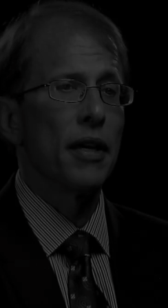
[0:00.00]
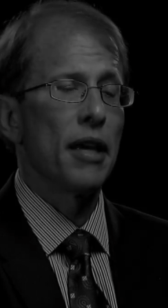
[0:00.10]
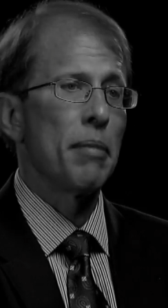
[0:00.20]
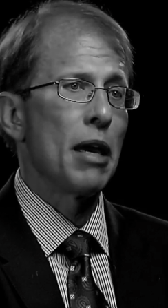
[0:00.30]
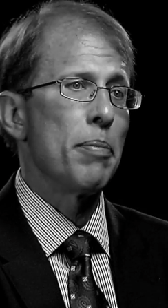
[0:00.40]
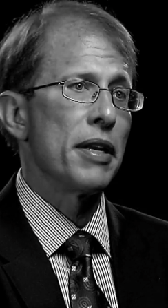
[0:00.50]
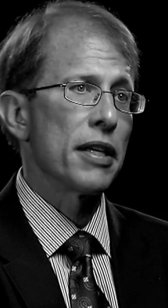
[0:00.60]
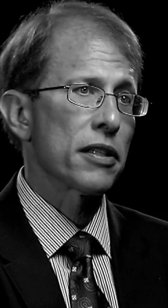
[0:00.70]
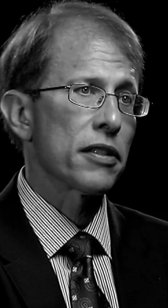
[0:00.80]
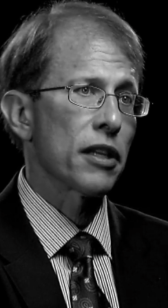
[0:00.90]
It may be
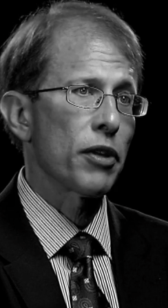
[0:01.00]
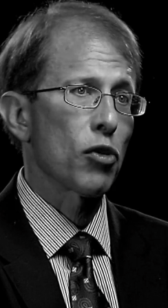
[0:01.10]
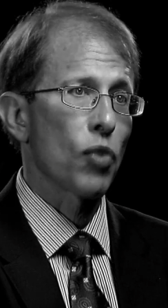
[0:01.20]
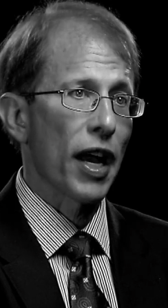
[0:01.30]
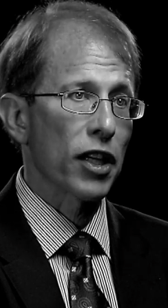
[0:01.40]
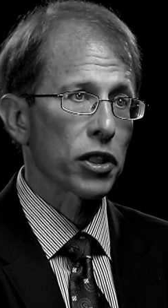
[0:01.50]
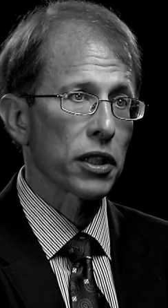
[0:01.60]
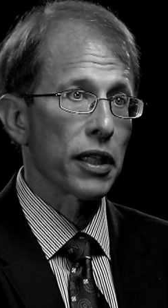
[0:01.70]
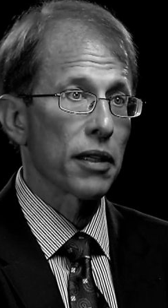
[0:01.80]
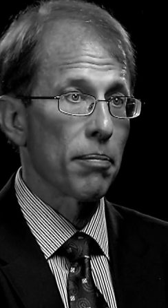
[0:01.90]
necessary to
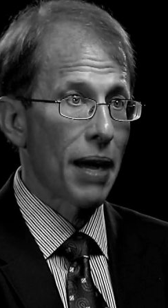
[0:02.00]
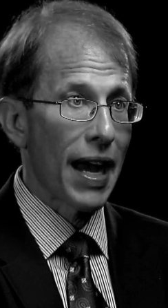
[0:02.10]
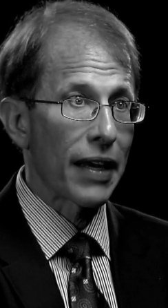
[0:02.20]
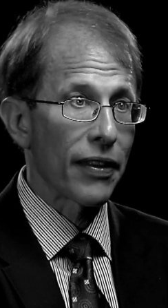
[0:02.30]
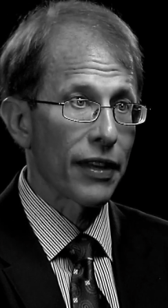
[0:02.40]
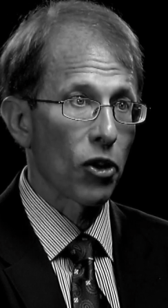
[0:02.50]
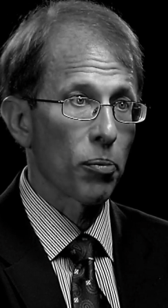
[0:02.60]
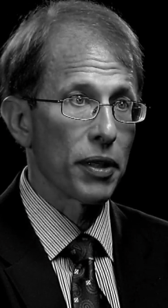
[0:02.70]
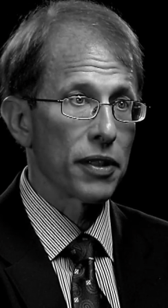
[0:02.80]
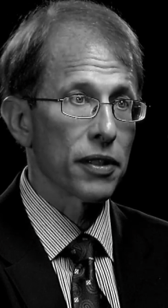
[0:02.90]
rationally combine
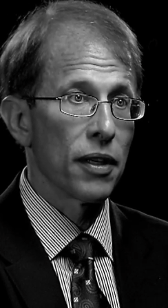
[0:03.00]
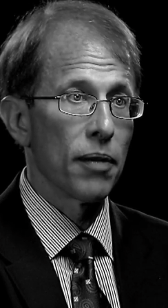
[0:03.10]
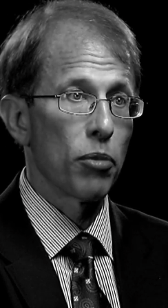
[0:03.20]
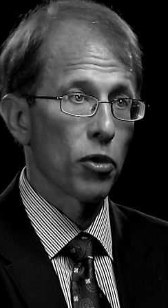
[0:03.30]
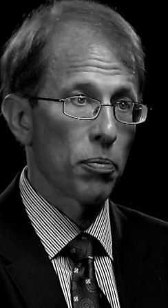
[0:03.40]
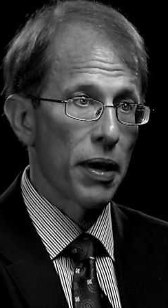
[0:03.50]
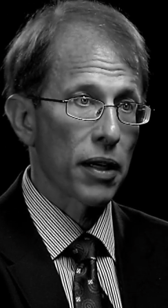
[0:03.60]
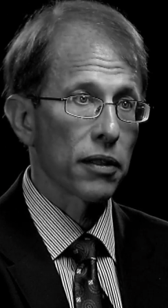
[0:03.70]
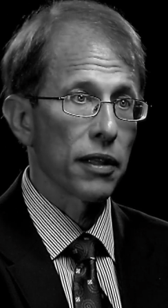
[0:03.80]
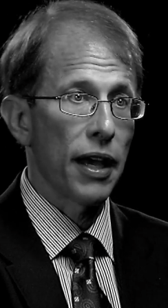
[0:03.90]
therapies, both
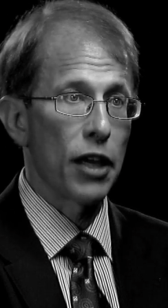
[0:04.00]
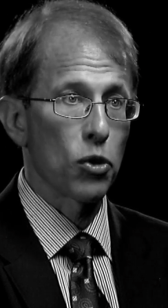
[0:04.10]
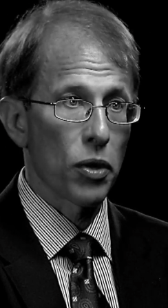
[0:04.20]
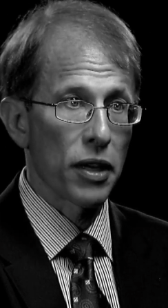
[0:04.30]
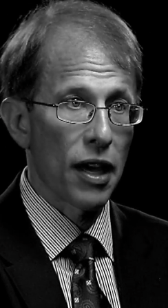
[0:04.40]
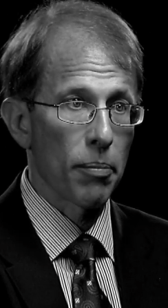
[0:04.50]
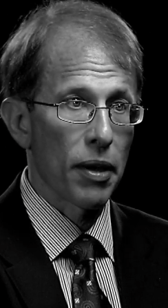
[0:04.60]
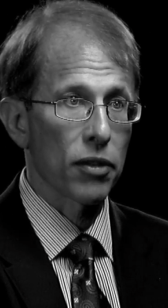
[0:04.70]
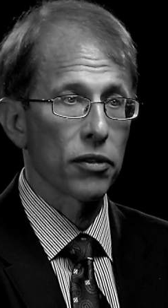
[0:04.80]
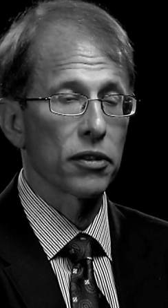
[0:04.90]
medical and or
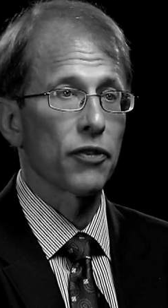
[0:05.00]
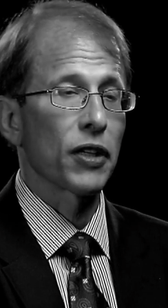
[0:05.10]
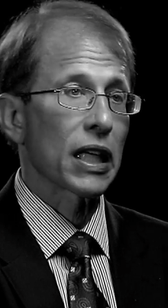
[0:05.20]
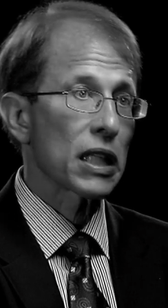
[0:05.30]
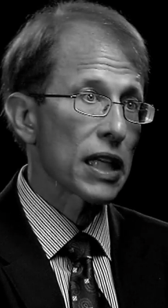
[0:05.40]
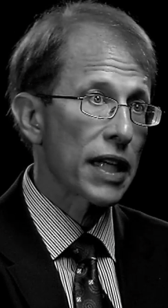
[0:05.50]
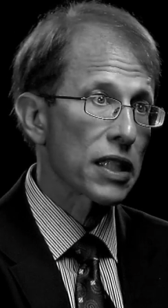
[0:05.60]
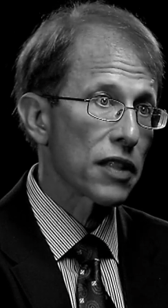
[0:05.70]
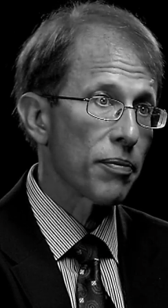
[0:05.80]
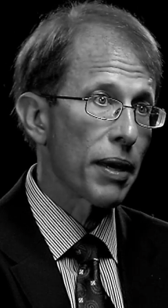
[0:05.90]
non-medical, different
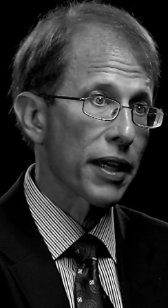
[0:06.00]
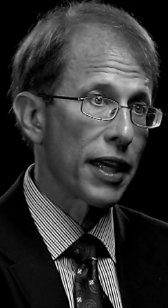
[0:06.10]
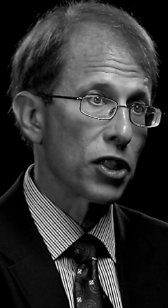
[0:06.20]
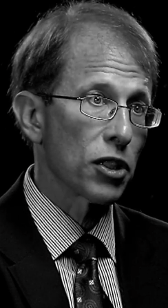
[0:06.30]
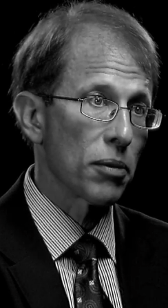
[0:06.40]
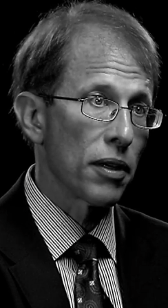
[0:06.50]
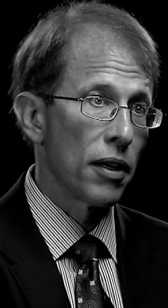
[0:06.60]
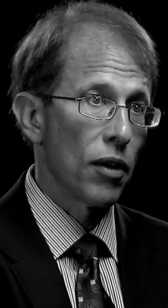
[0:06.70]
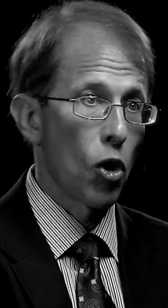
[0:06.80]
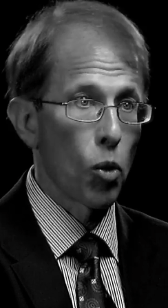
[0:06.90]
classes of medication,
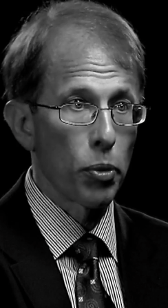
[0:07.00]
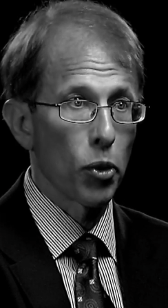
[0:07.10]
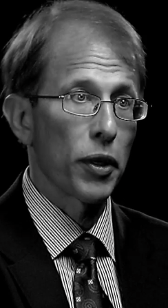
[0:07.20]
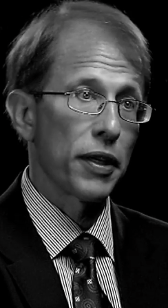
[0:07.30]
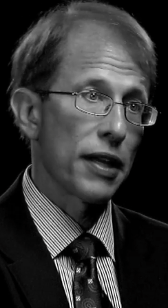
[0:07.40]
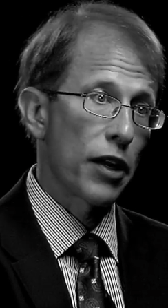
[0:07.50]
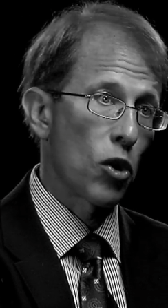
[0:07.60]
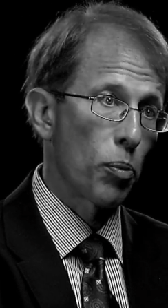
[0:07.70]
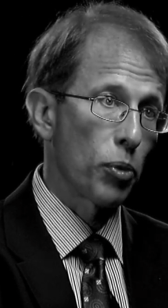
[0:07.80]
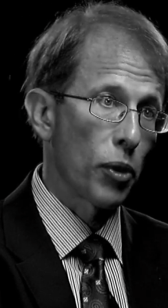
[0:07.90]
opioid,
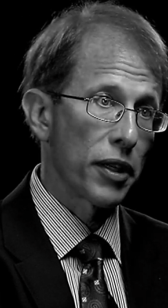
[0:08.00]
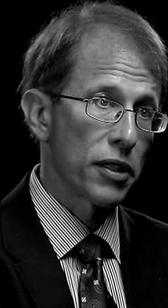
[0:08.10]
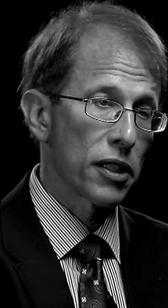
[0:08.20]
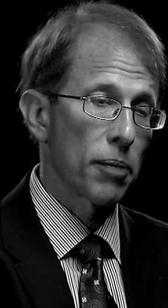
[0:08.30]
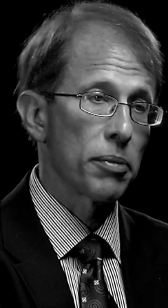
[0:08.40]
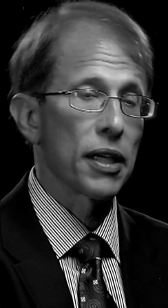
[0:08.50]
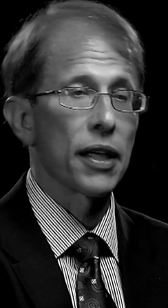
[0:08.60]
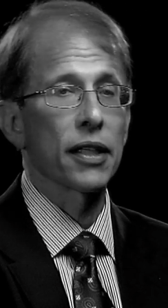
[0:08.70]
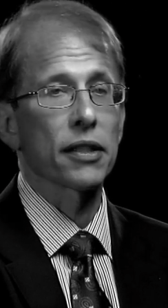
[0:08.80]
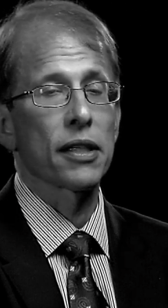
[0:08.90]
non-opioid in some
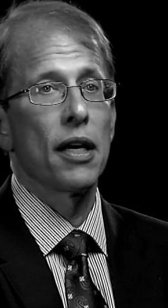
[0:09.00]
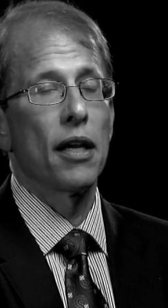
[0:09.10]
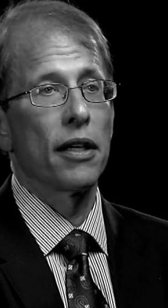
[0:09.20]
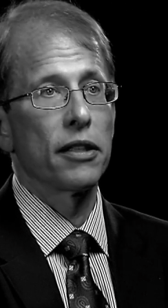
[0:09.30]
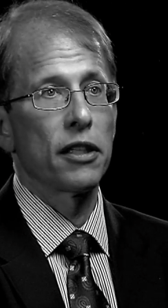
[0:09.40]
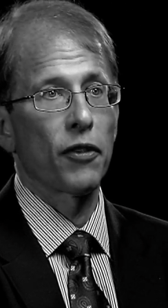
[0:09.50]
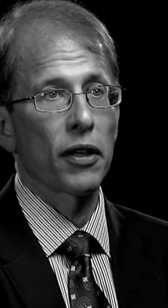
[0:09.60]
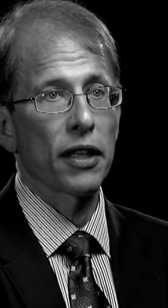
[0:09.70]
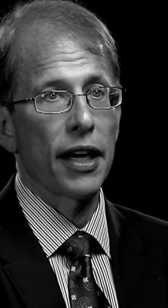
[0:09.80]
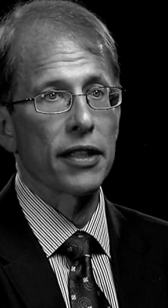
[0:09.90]
settings, uh,
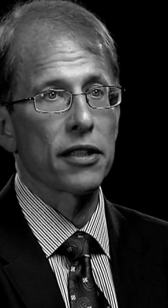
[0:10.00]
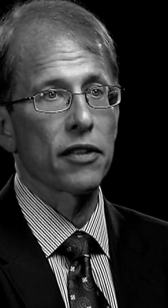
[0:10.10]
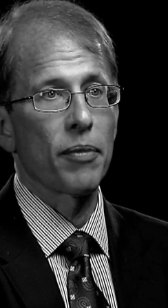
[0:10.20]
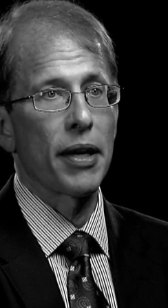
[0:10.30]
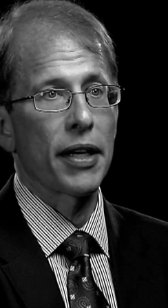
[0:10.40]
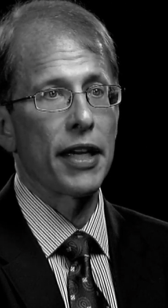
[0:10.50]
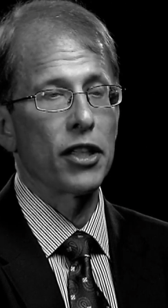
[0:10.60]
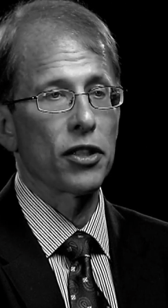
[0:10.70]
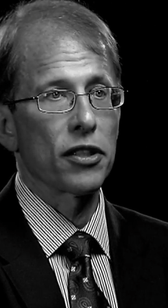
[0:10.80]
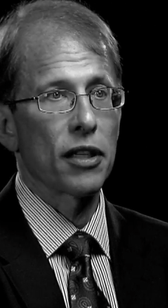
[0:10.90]
different classes of
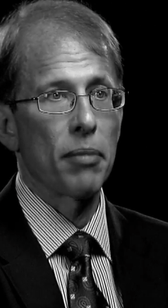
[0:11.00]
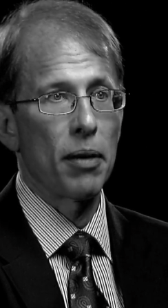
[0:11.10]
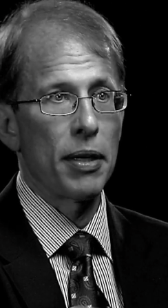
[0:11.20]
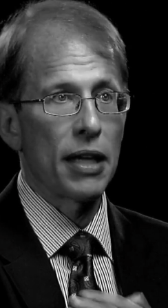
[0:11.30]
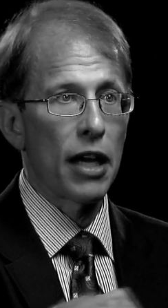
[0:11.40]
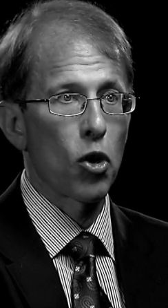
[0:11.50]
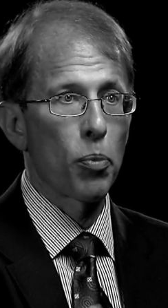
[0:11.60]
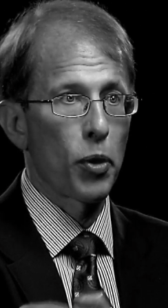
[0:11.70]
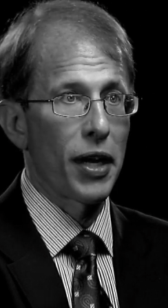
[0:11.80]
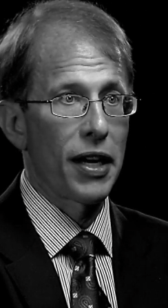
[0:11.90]
medications that may be
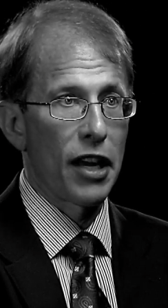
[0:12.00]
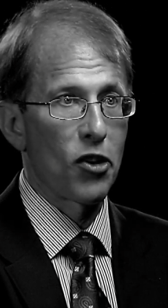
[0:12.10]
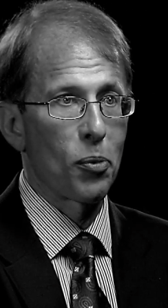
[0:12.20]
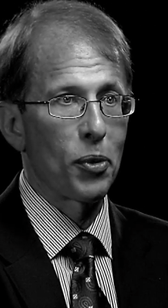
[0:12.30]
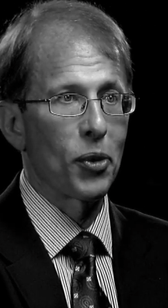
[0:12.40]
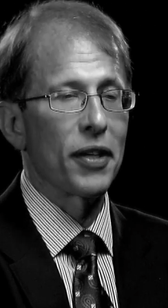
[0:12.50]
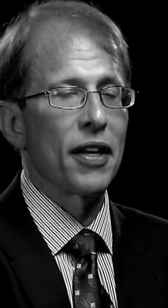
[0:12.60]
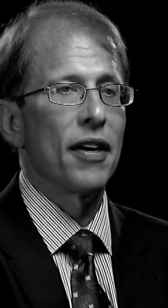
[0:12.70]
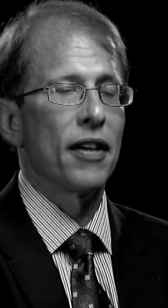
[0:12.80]
non-opioid and non-opioid.